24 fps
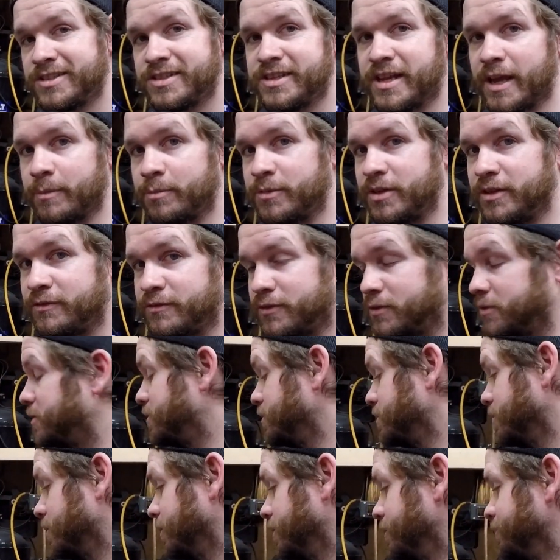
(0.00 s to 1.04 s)
tempting for
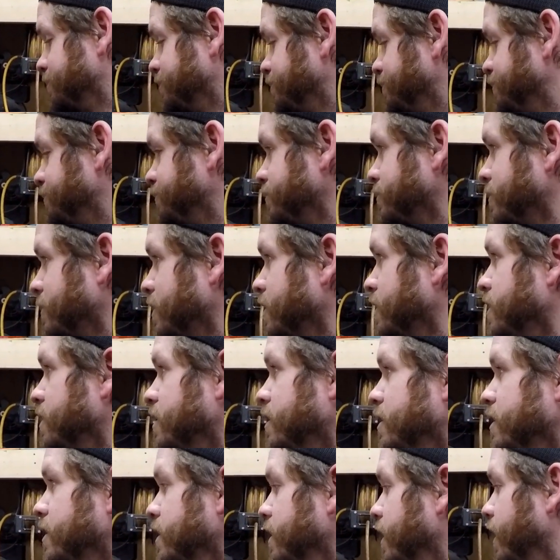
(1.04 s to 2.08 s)
sure.
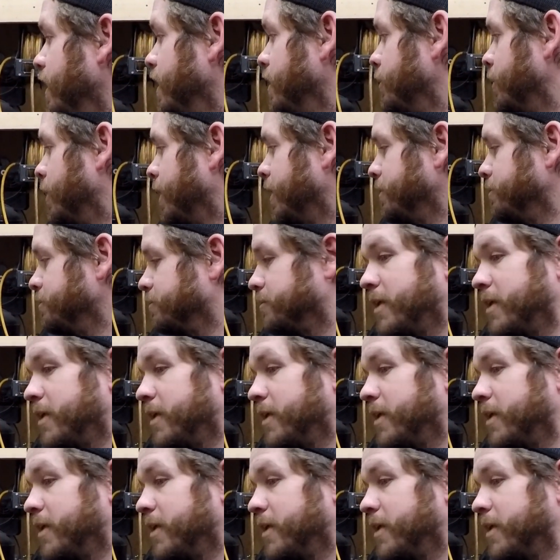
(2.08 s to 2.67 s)
Anyway,